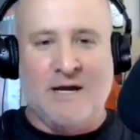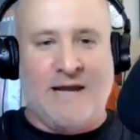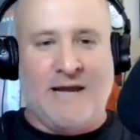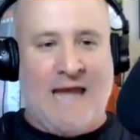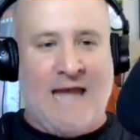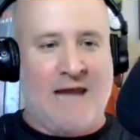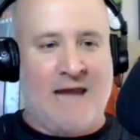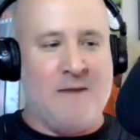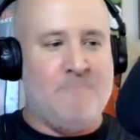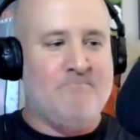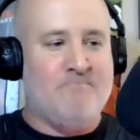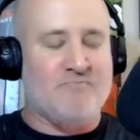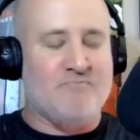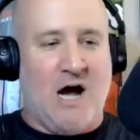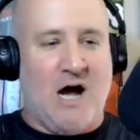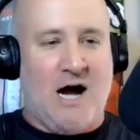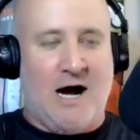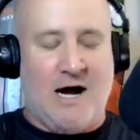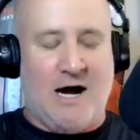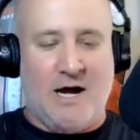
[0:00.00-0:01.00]
Ken,
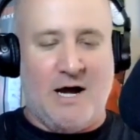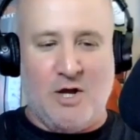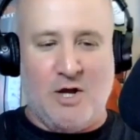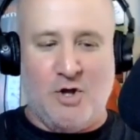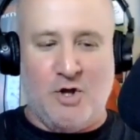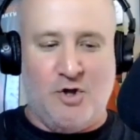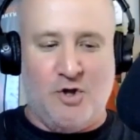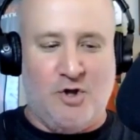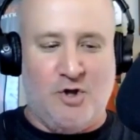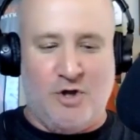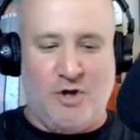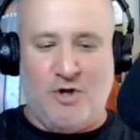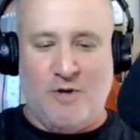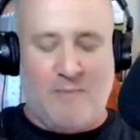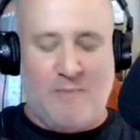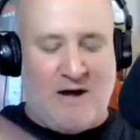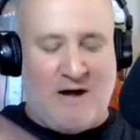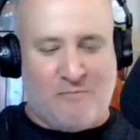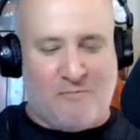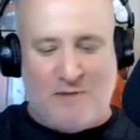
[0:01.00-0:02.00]
uh, you,
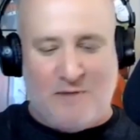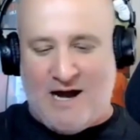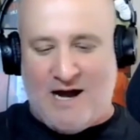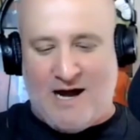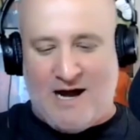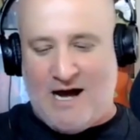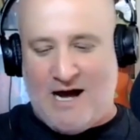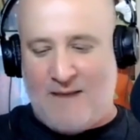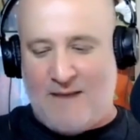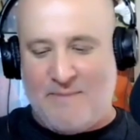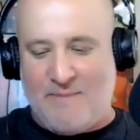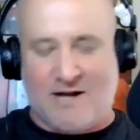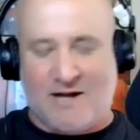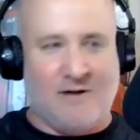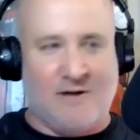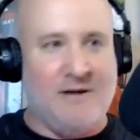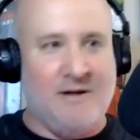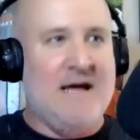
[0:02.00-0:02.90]
you must be. Uh, I mean,